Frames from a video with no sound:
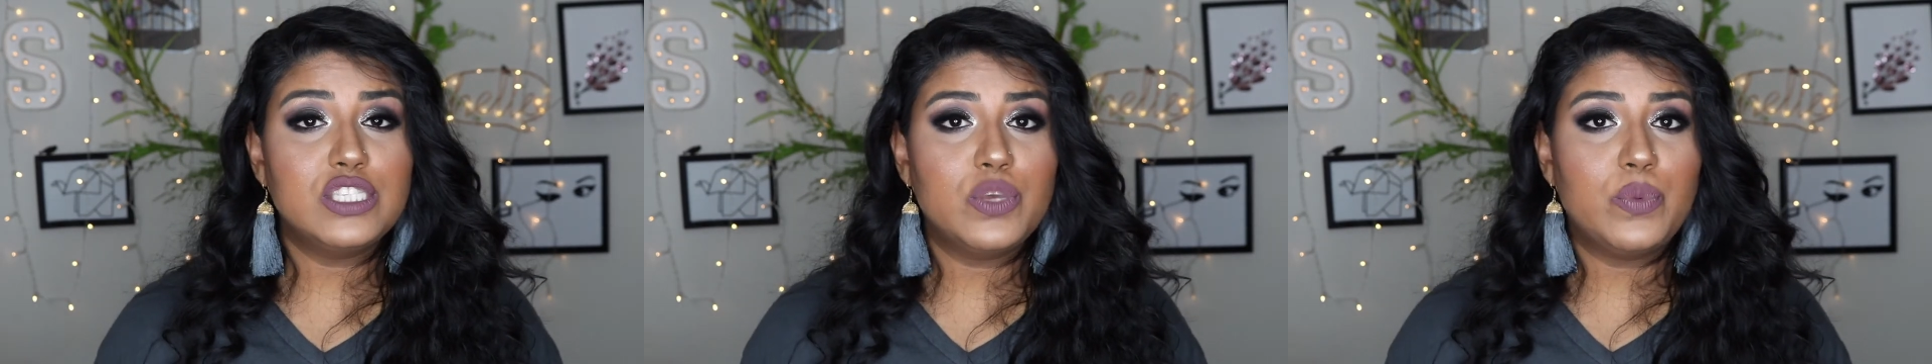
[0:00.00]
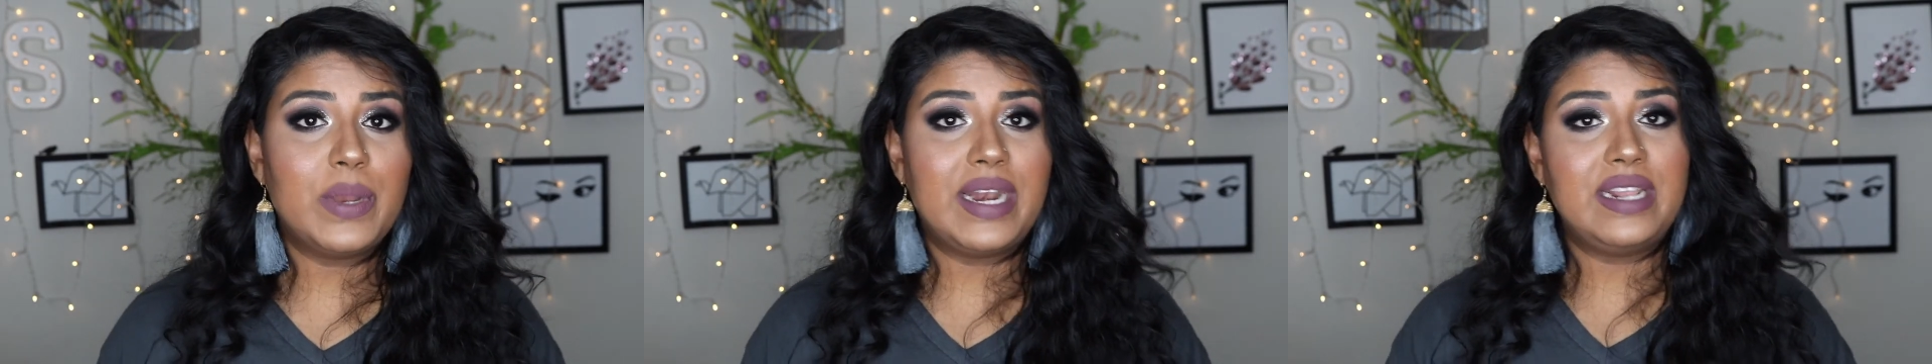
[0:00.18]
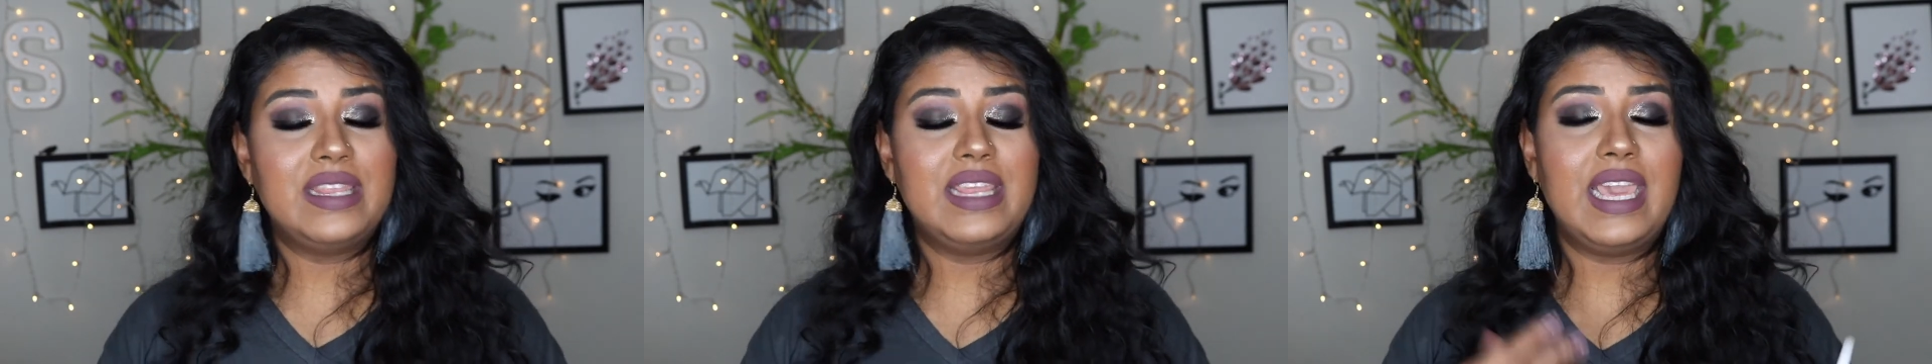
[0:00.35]
So
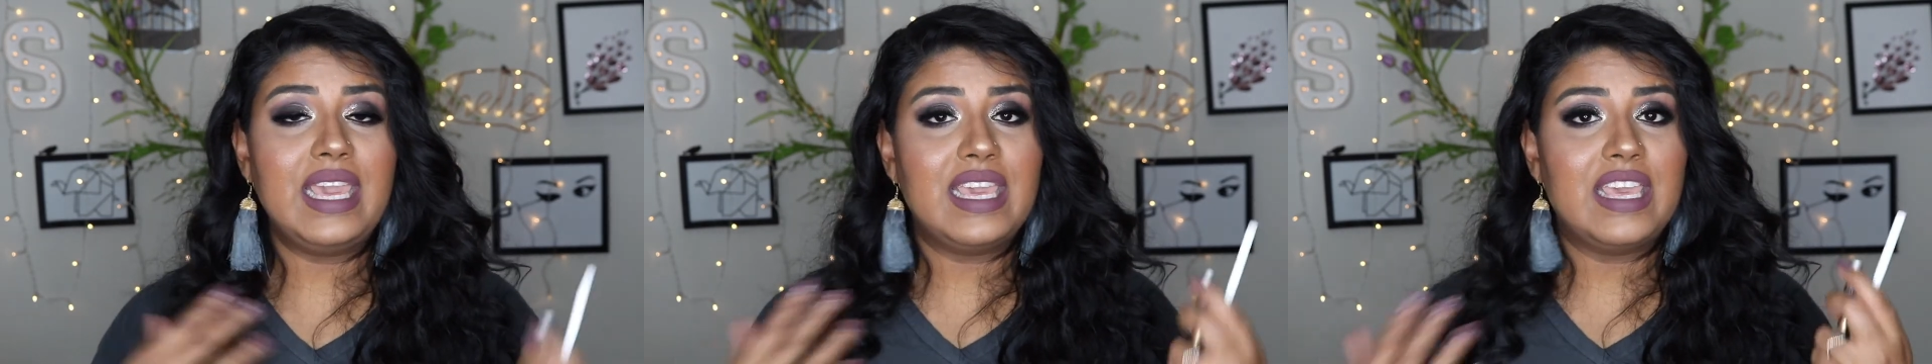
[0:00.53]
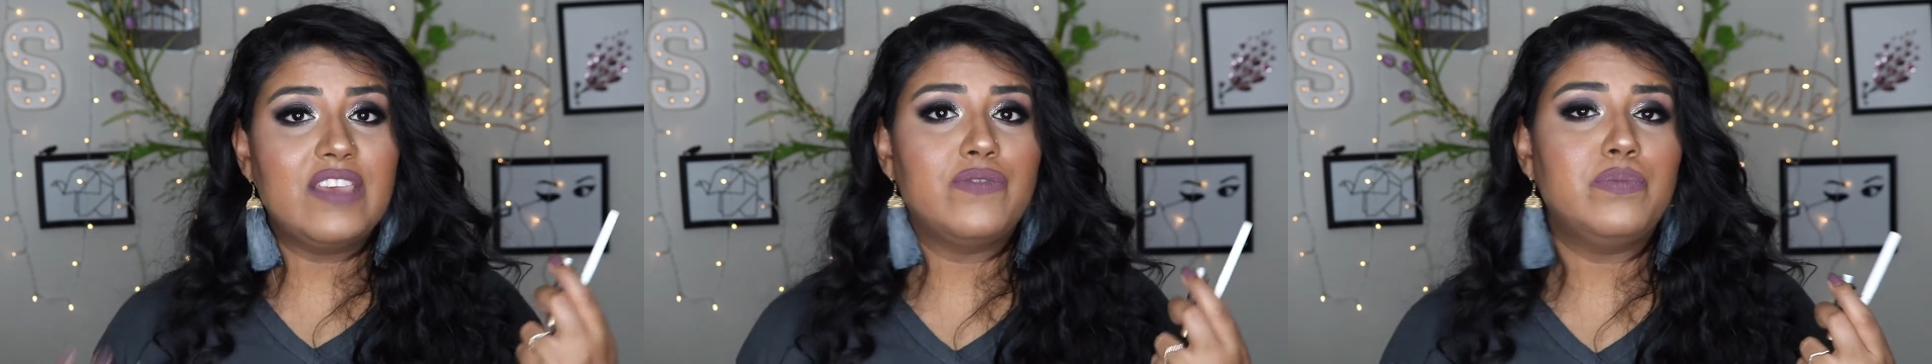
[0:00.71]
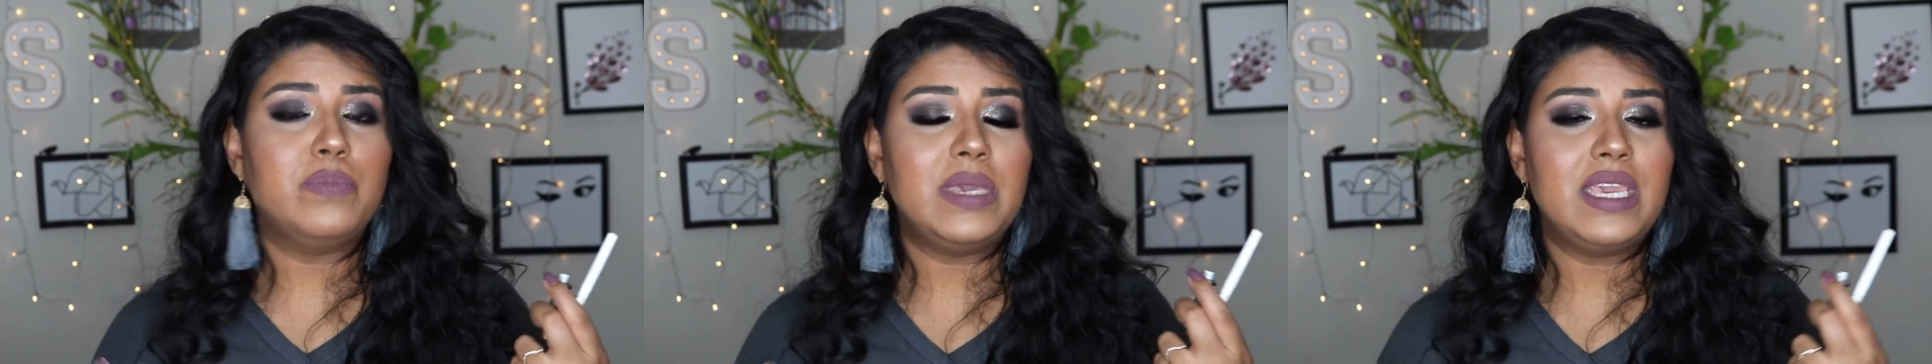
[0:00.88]
when they
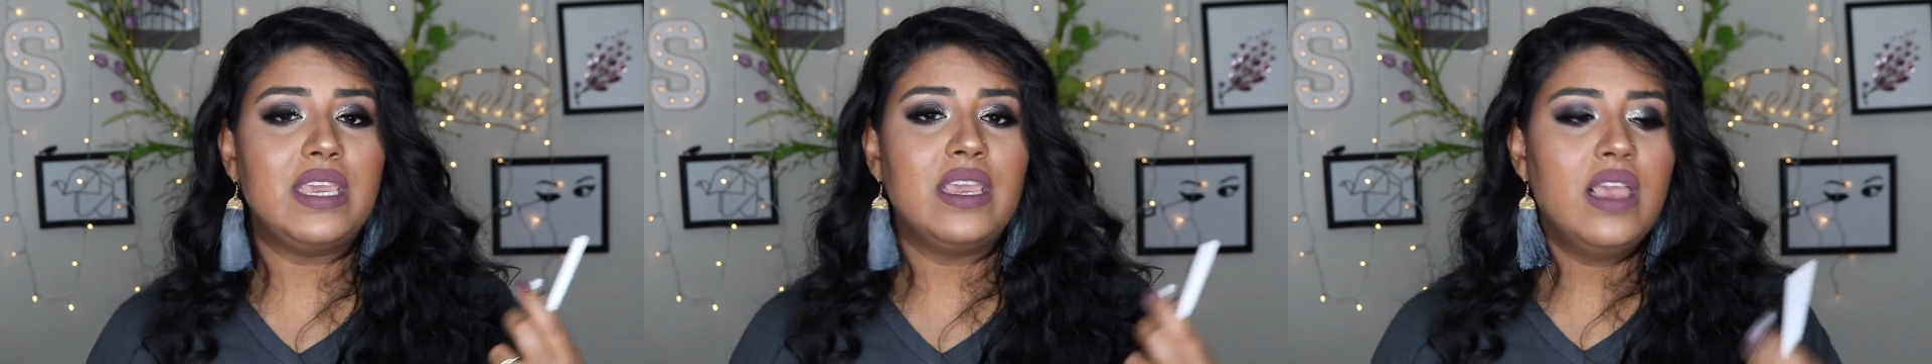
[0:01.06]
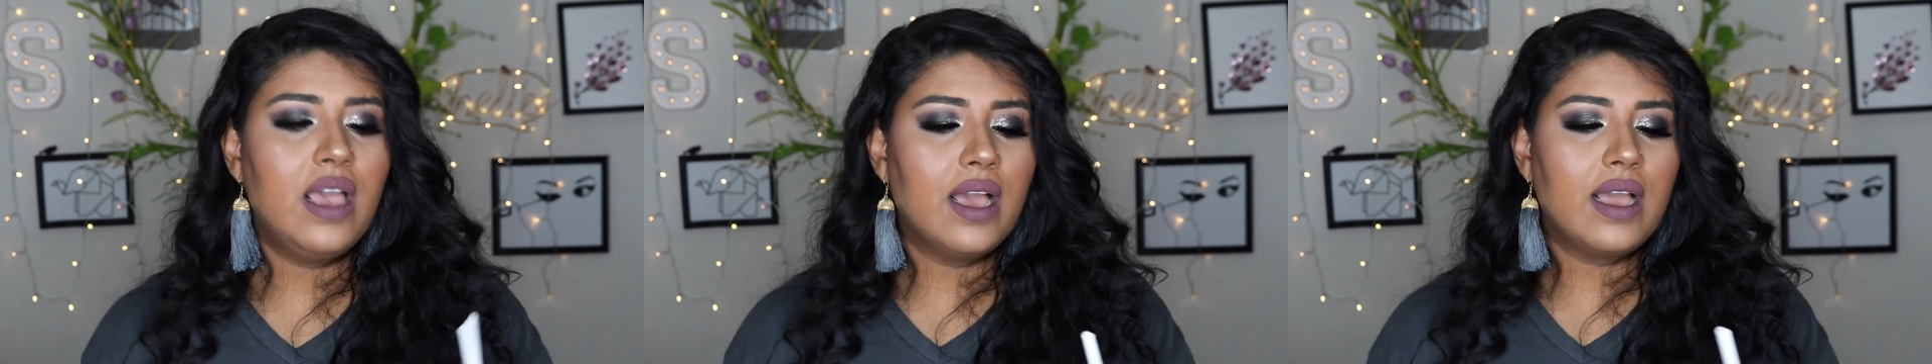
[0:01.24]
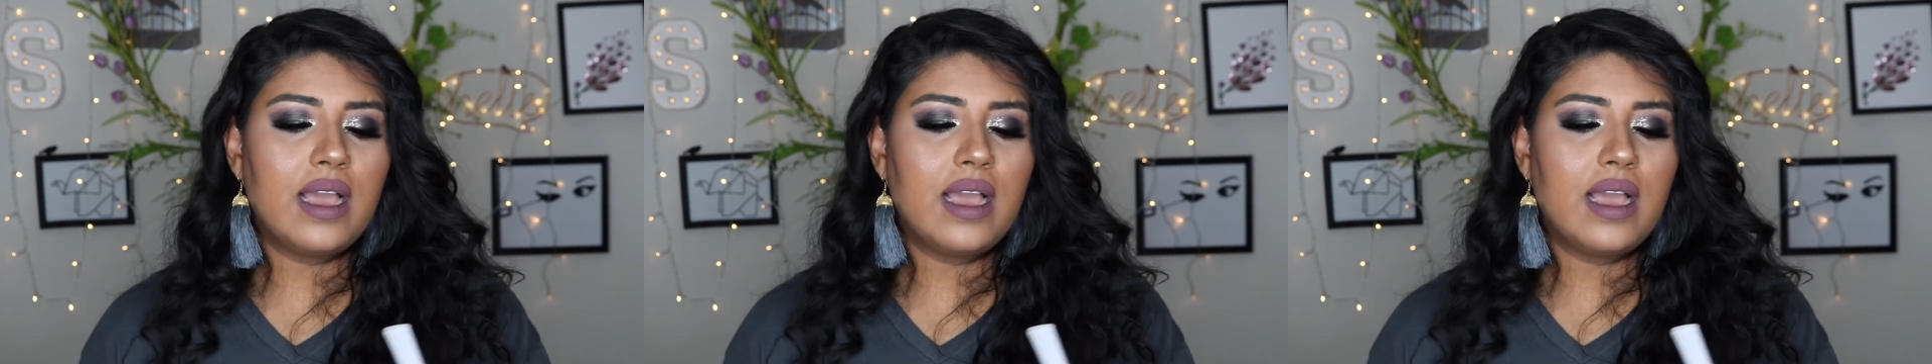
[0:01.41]
give me